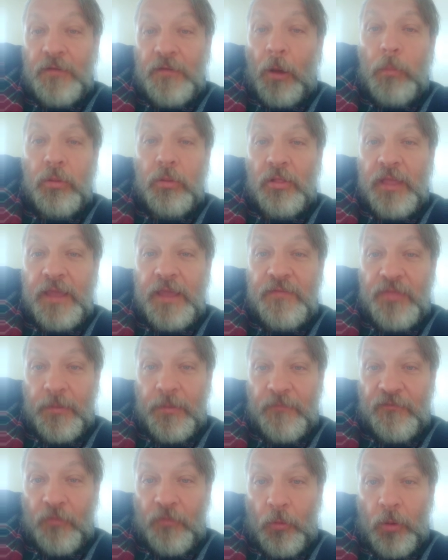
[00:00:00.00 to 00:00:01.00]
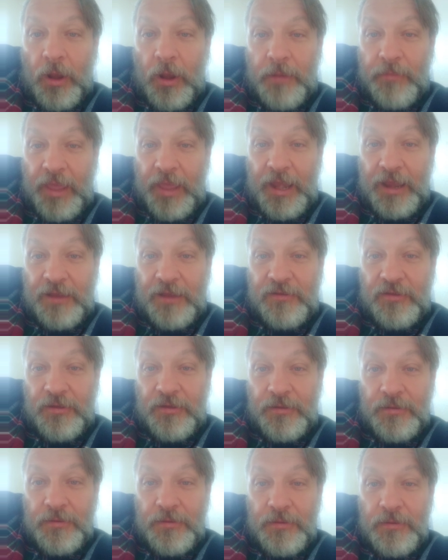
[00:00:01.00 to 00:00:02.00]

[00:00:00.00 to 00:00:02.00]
Don't believe them for 1 minute.